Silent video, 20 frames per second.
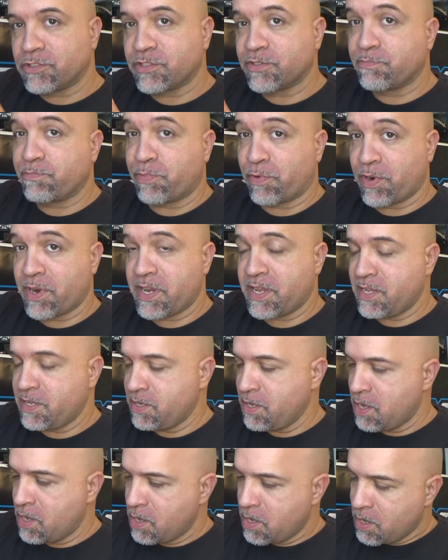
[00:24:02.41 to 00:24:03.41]

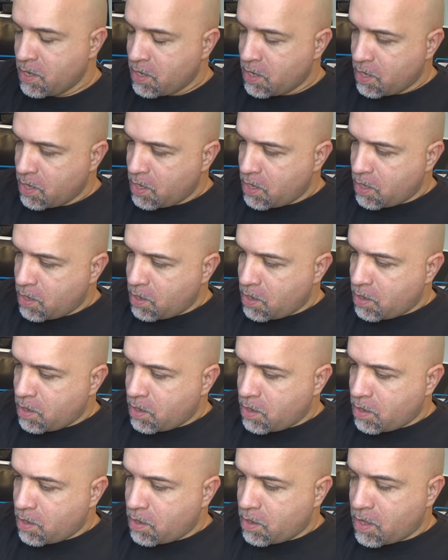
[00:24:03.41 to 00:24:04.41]
spring,
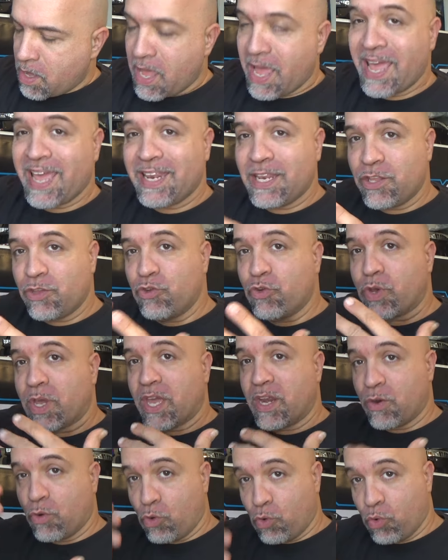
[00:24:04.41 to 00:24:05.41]
and you
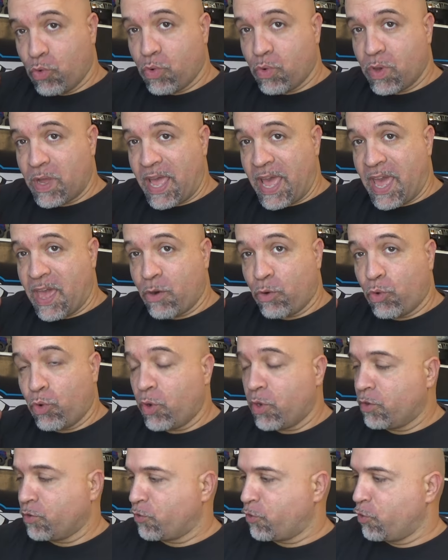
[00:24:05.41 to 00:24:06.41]
can add
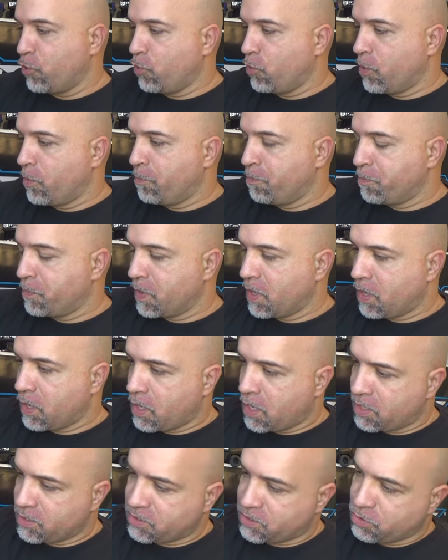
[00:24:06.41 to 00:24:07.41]
oil to them.
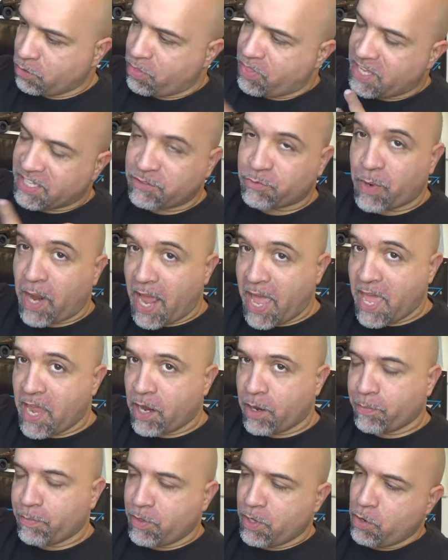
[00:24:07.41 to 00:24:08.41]
So that's what I
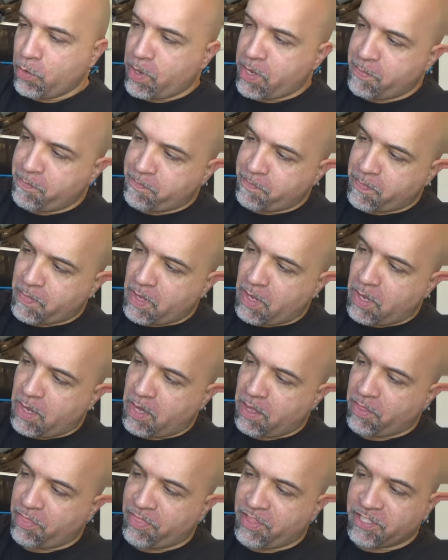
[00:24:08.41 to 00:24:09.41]
ended up doing.
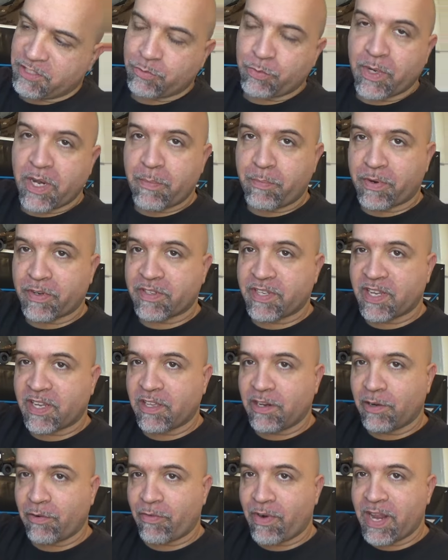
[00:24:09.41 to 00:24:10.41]
This one in
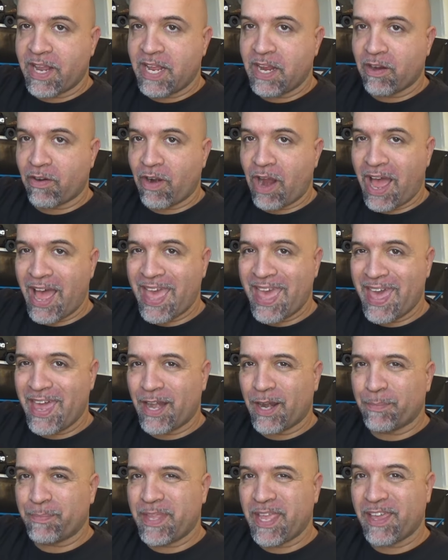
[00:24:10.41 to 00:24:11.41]
particular right here, I
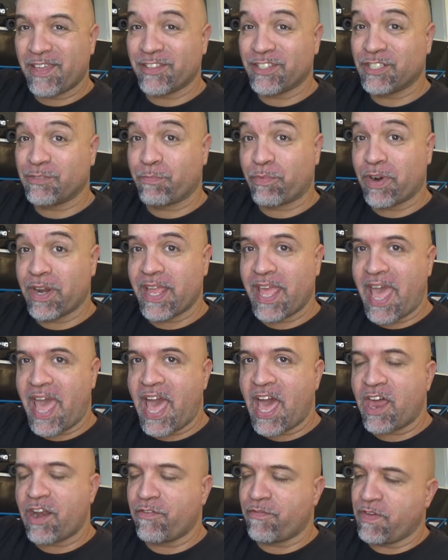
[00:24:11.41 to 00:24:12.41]
ended up taking the spring
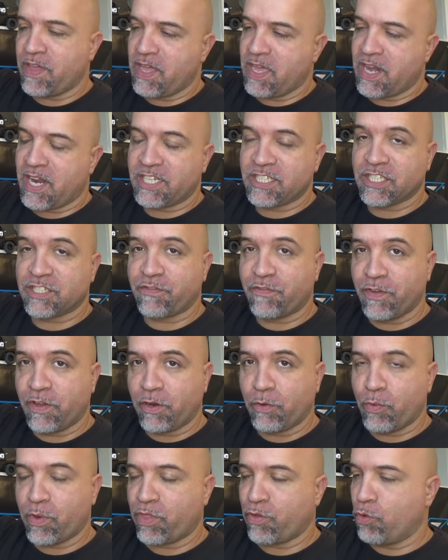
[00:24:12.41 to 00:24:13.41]
out of it and I just filled
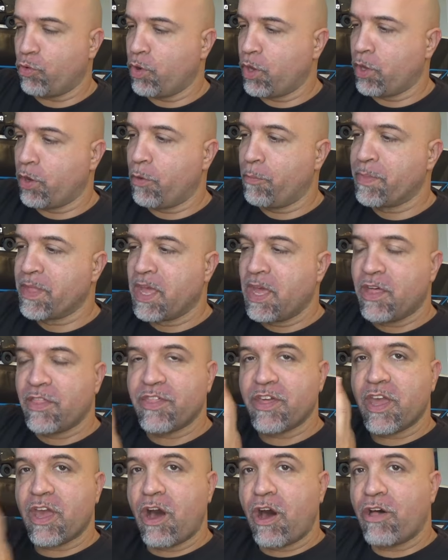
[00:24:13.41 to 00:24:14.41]
it with oil.
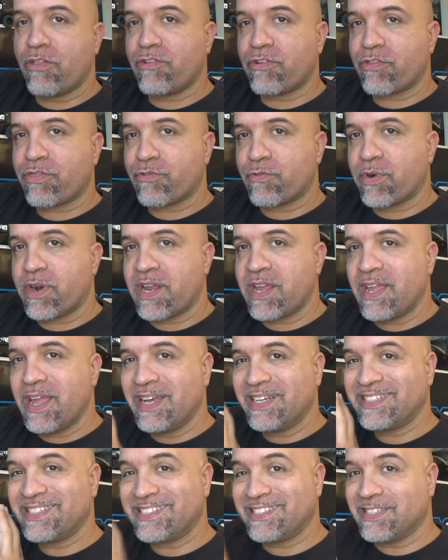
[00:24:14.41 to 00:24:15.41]
The other three
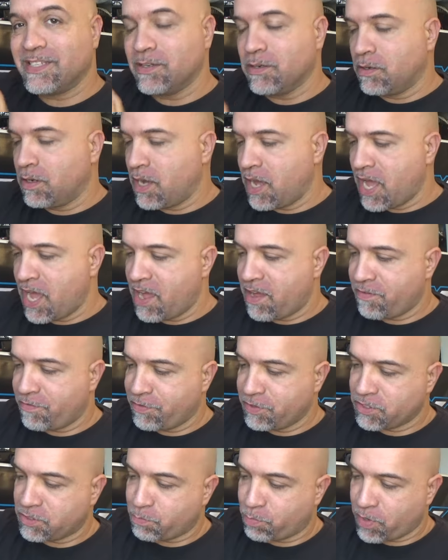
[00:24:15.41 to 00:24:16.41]
still
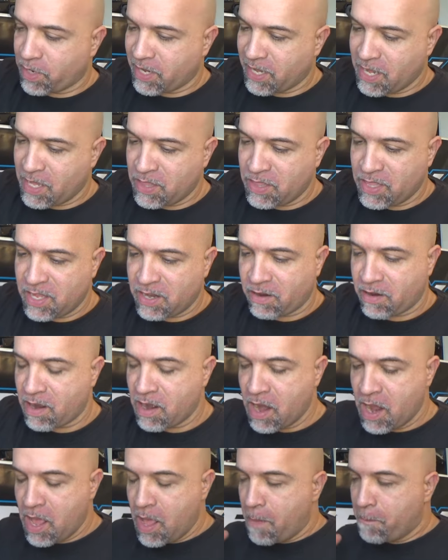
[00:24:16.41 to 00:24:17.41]
have the spring in there,
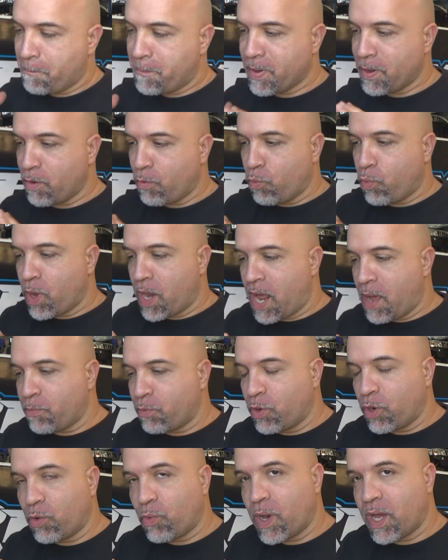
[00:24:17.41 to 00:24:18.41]
but what I'm
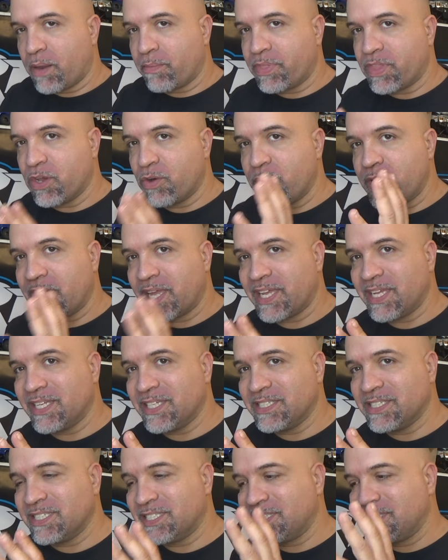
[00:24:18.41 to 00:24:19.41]
going to wind up doing
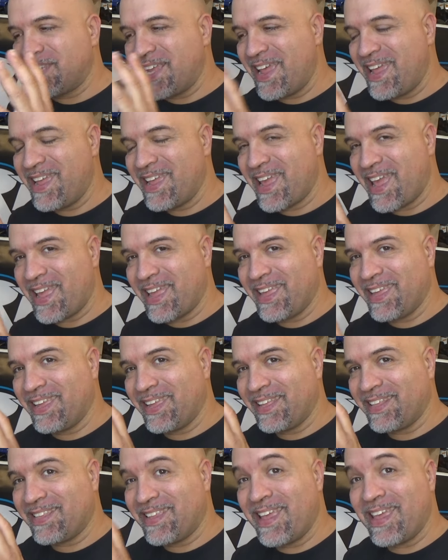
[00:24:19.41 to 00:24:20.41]
is
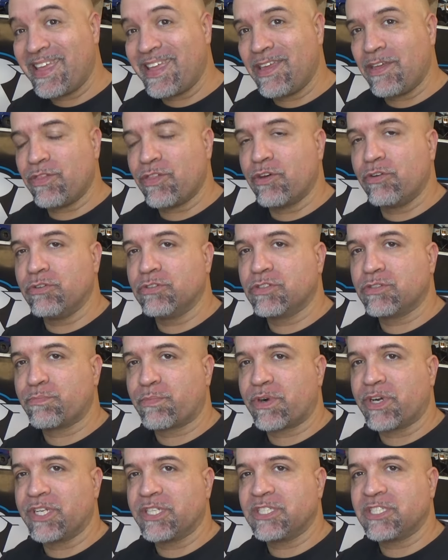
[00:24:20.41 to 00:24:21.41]
taking those
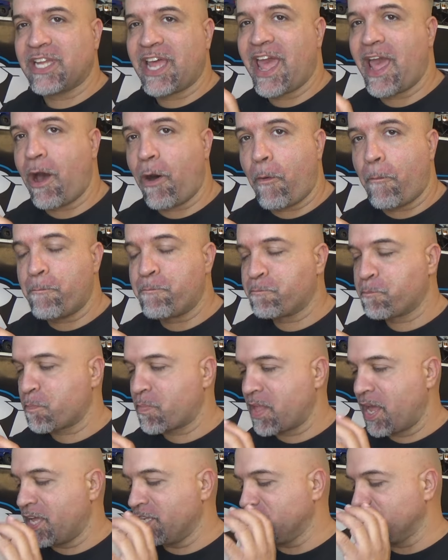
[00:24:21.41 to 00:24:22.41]
springs out
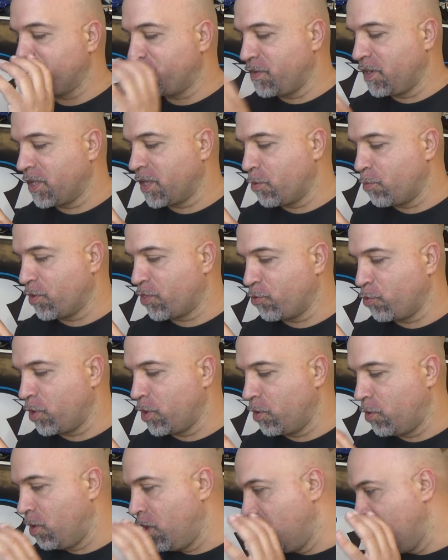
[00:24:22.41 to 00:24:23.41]
and just filling it with
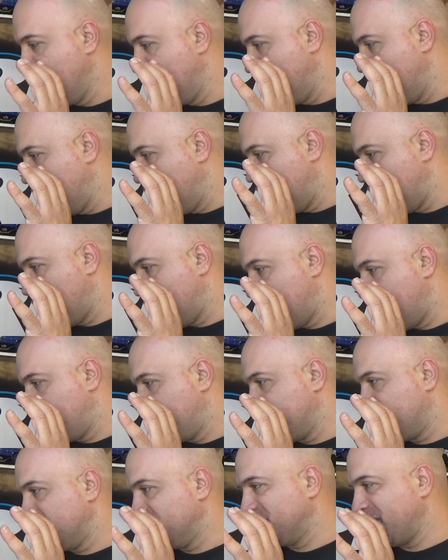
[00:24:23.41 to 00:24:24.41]
oil,
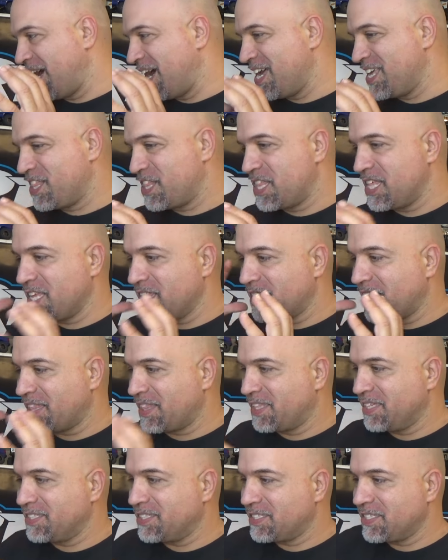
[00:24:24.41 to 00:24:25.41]
because I think
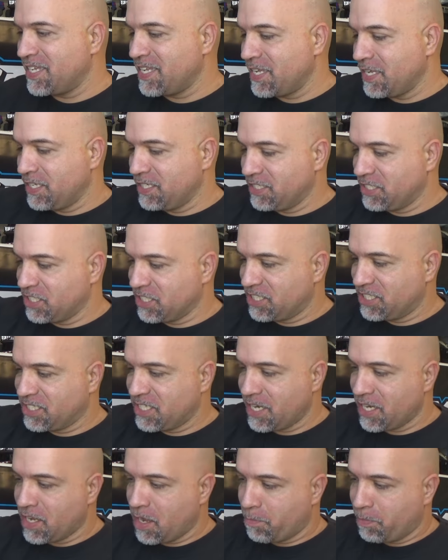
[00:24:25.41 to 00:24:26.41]
that this thing is just
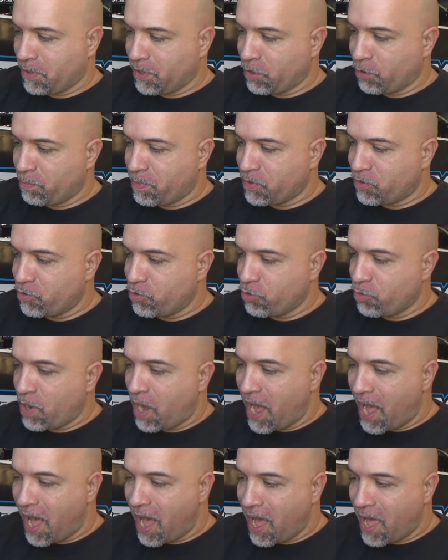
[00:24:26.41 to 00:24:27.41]
sitting up a little bit too
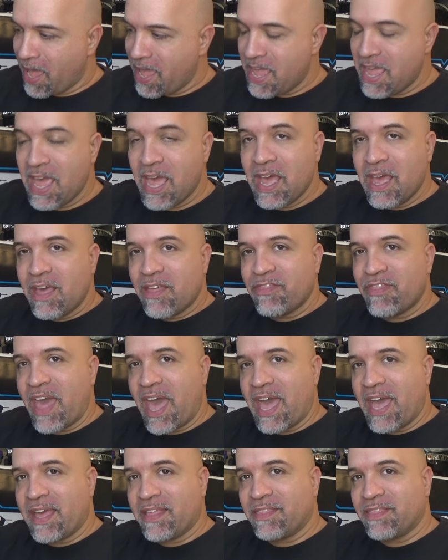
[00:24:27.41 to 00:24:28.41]
high,
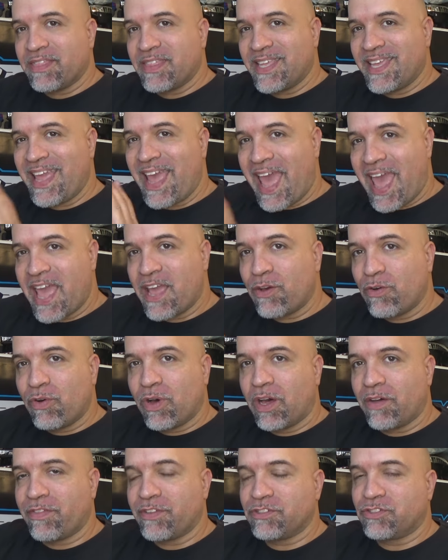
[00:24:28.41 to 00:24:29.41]
that the
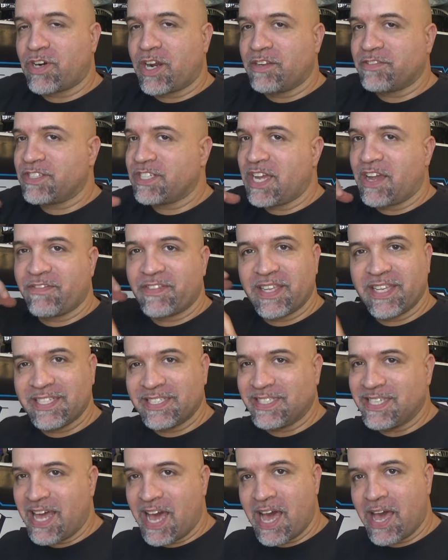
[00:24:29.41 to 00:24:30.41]
angle of the drive shaft
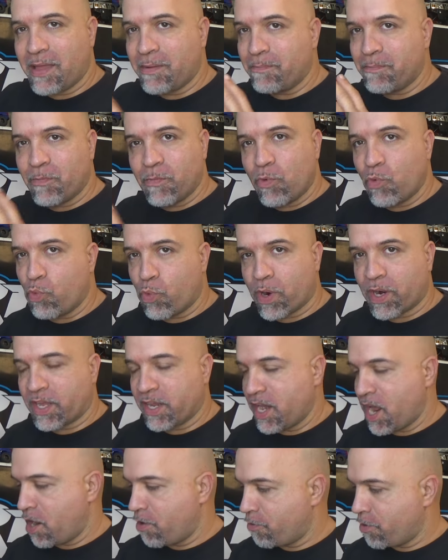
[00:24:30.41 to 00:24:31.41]
is not
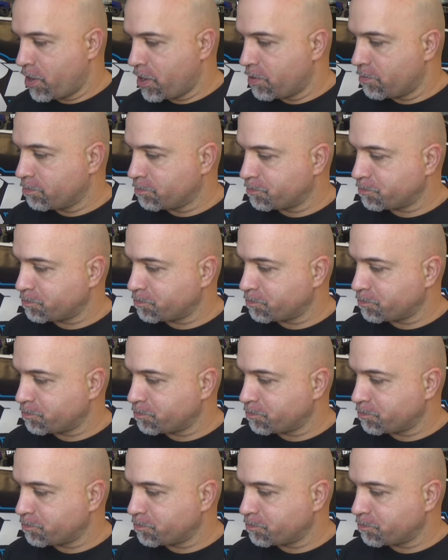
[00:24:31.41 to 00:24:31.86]
working out right.